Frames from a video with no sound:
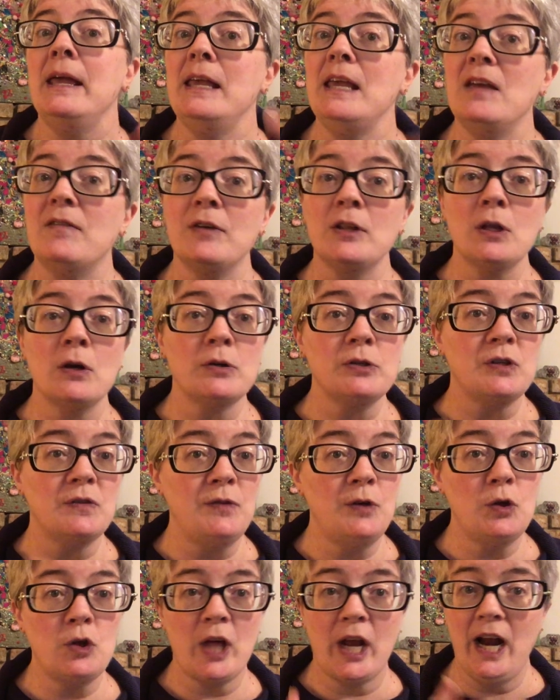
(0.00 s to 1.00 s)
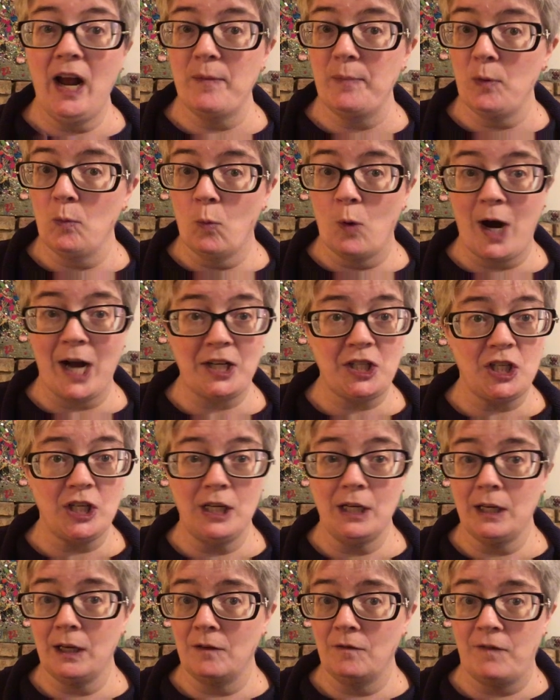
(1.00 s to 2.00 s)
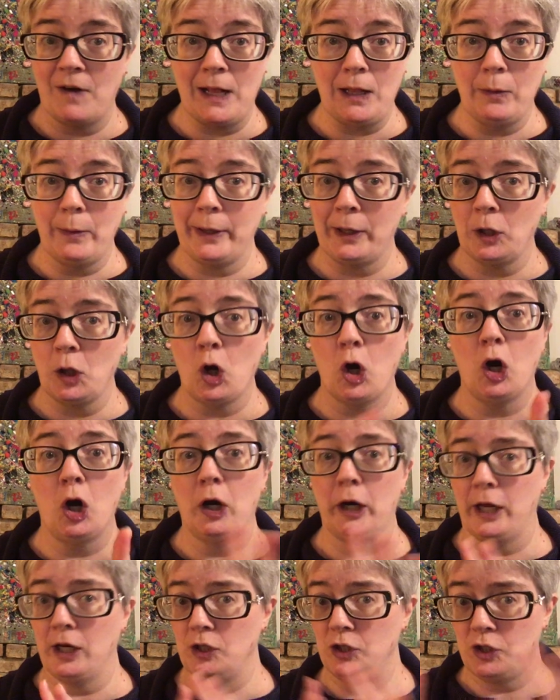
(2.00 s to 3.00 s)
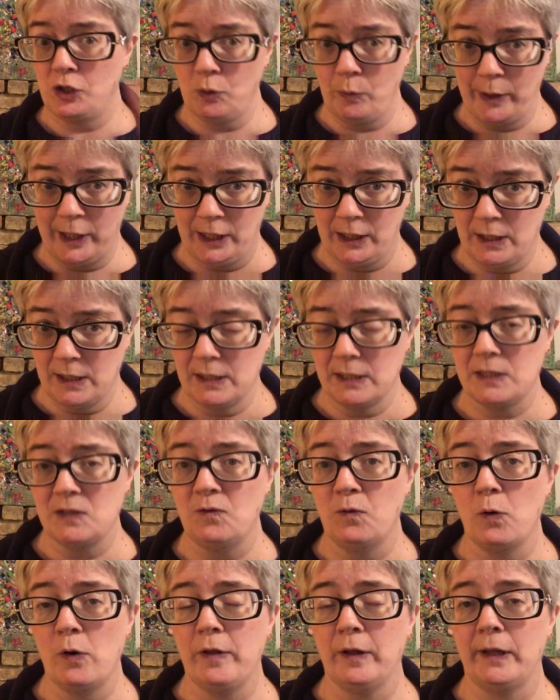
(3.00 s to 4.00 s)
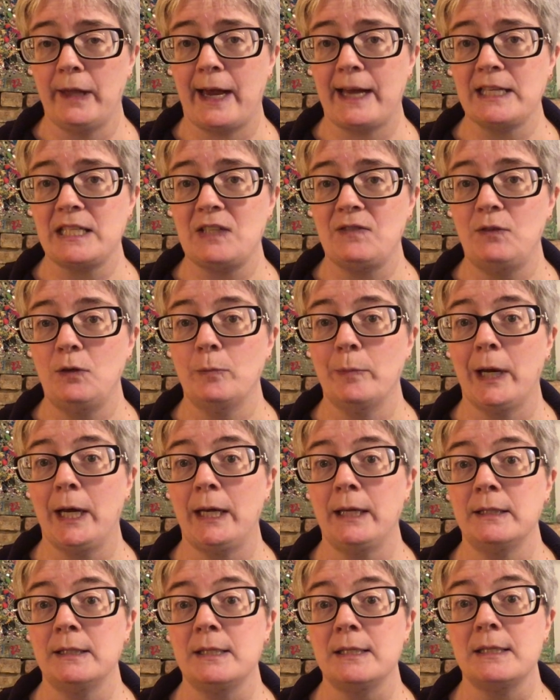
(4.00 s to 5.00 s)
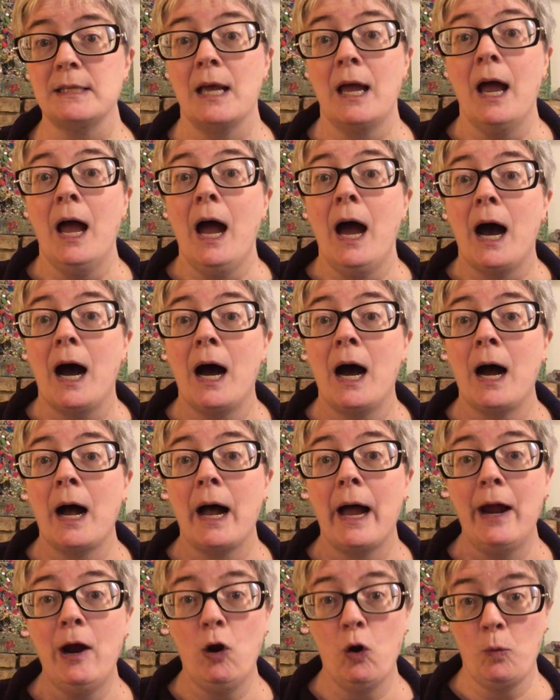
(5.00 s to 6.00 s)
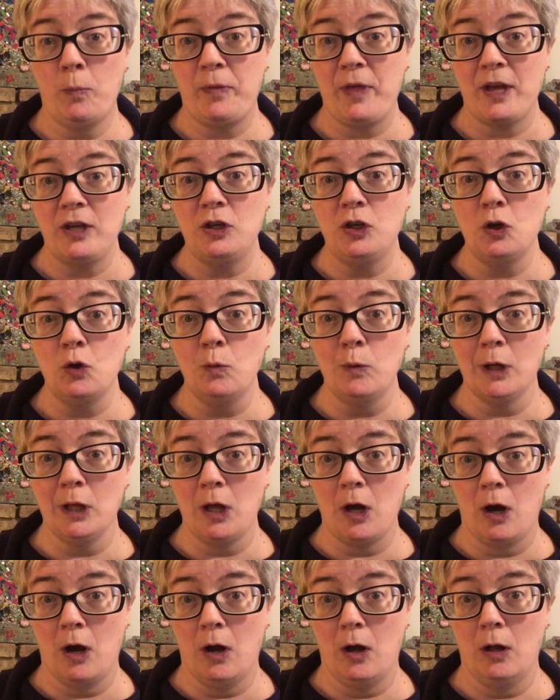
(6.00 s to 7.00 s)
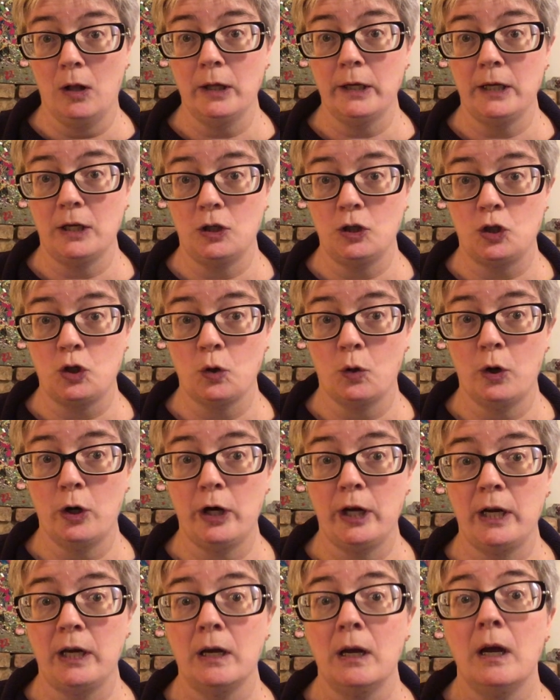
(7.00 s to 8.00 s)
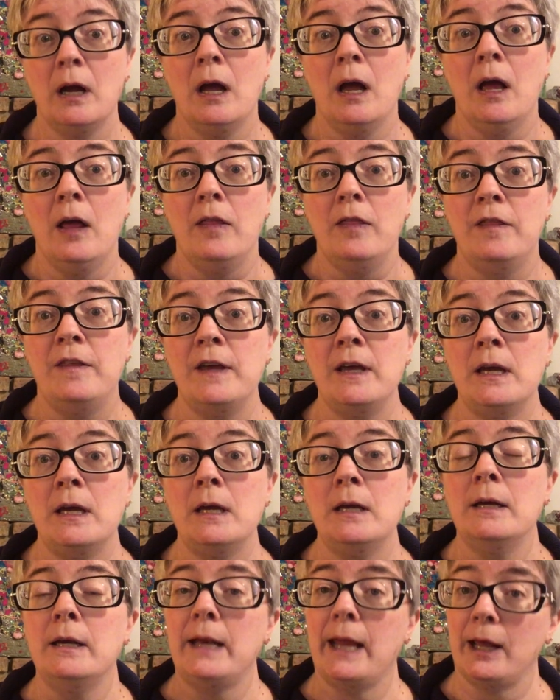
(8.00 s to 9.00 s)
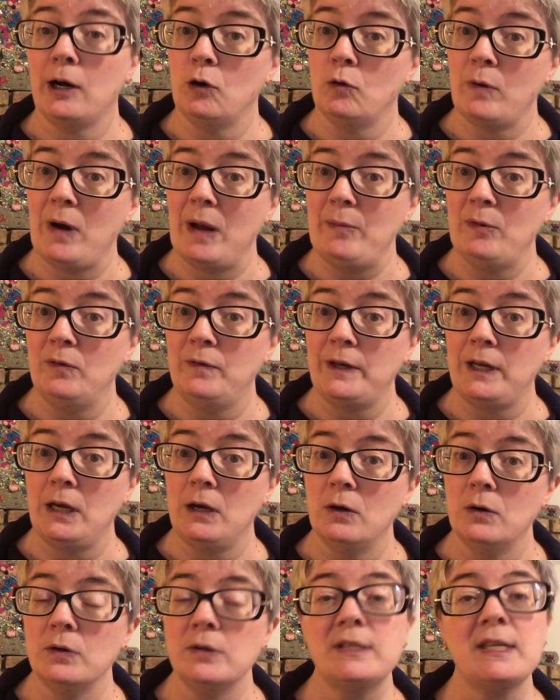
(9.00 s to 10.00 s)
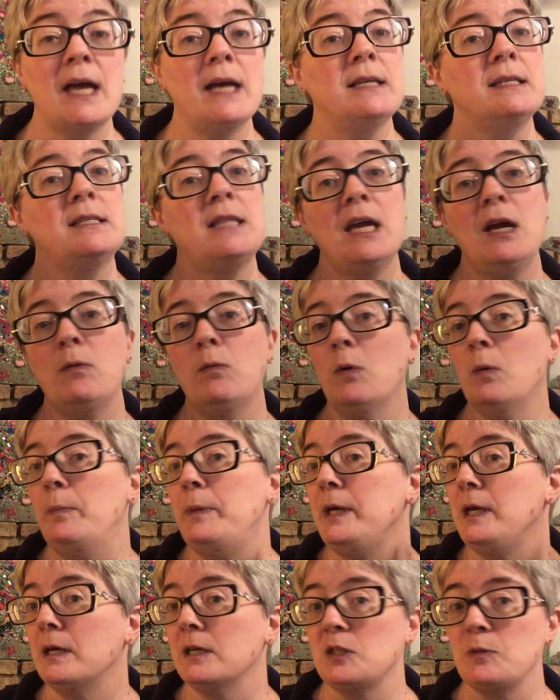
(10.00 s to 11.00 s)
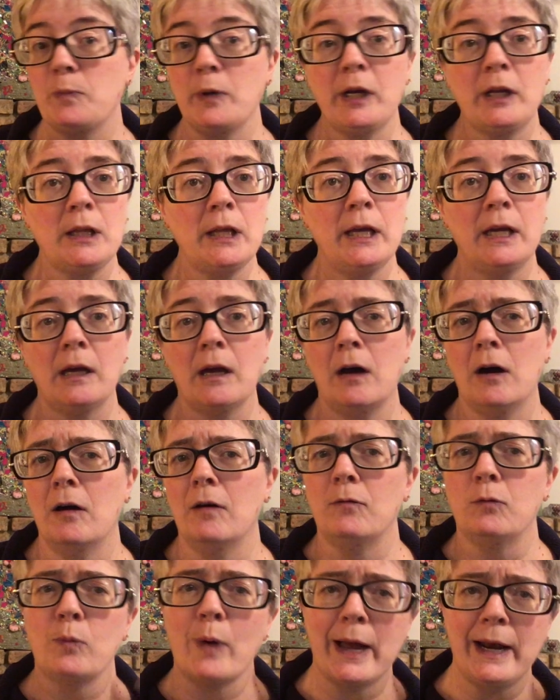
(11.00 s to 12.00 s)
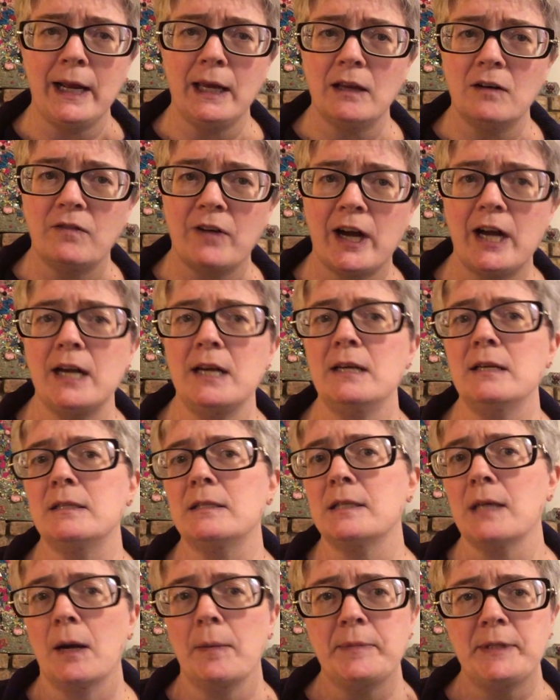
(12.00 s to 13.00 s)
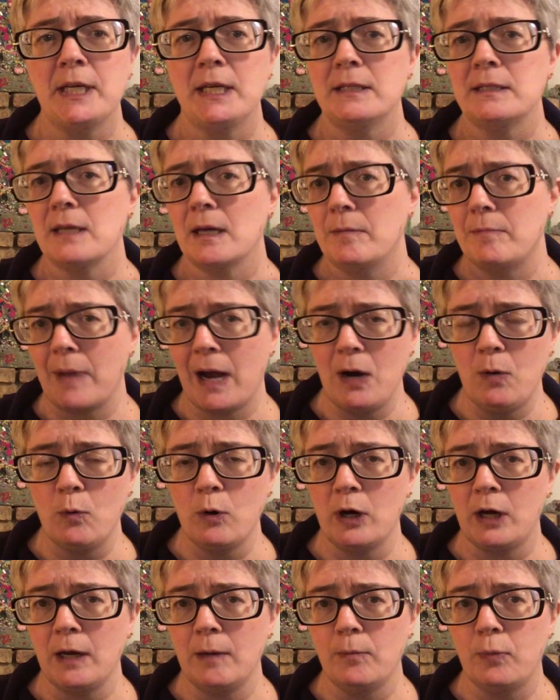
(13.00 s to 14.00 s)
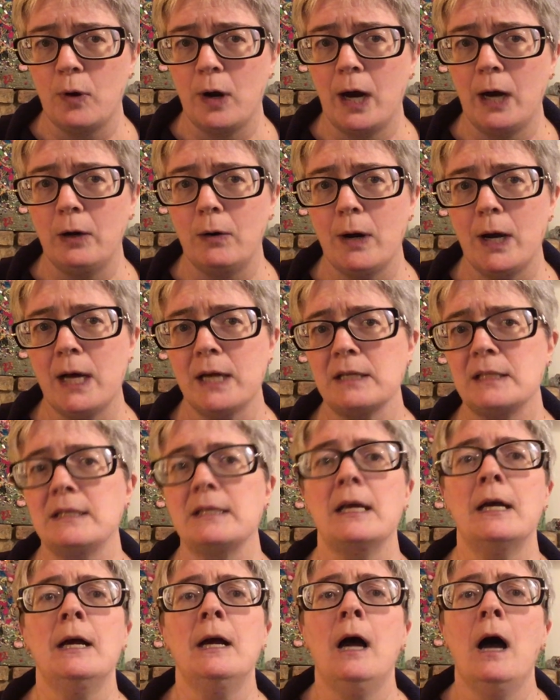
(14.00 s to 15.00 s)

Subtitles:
Even those of you that have been watching and following along and doing this for the last few months, I hope that you will all enjoy the NaNoWriMo videos, as they will be a sprinkling of writing advice, updates on my work in progress,